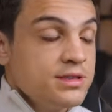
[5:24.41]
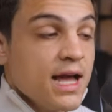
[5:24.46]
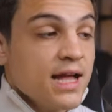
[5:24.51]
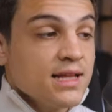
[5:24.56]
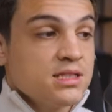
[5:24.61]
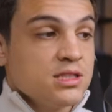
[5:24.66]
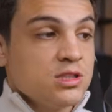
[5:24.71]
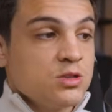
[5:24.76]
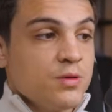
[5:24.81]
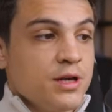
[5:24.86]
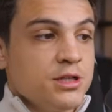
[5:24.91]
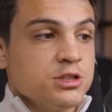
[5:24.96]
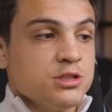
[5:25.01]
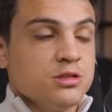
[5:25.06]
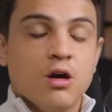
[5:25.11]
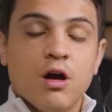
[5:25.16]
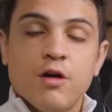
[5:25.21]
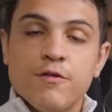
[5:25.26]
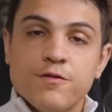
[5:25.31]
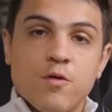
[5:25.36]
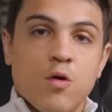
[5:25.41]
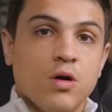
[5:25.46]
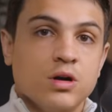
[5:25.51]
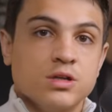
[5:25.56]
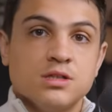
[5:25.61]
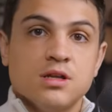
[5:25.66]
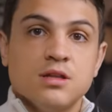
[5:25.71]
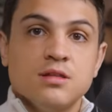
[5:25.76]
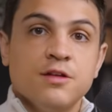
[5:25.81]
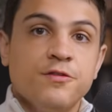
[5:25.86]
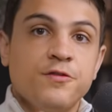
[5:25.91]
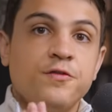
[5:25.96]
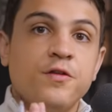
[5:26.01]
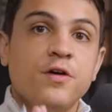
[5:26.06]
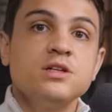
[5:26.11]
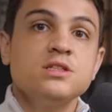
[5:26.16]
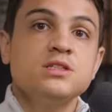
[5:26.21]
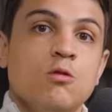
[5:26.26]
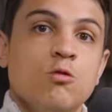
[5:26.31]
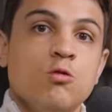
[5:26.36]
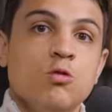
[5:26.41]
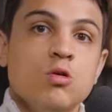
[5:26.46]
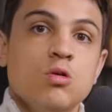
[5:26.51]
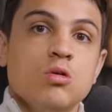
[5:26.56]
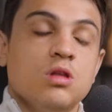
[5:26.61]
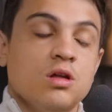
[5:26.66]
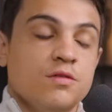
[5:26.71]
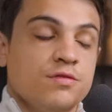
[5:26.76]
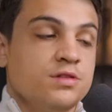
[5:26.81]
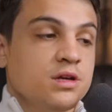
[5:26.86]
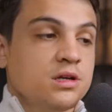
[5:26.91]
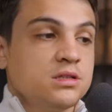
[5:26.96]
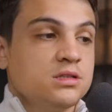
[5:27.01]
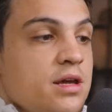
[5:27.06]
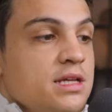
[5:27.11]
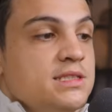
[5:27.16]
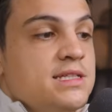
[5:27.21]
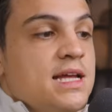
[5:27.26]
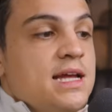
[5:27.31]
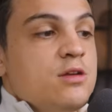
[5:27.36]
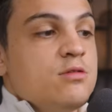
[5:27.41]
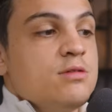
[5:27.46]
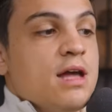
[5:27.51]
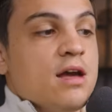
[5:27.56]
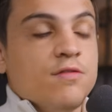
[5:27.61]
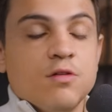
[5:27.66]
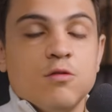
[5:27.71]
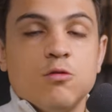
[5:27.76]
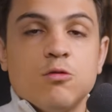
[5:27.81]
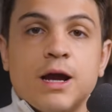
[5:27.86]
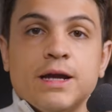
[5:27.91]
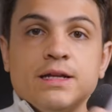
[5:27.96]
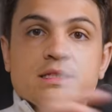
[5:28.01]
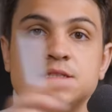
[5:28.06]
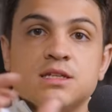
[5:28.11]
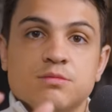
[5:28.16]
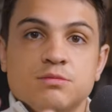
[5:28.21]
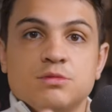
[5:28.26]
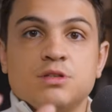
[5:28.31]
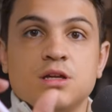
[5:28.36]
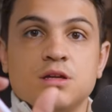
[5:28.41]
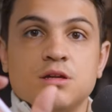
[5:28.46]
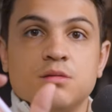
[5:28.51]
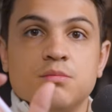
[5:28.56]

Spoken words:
that situation, of course, the first rule of this is that you never write something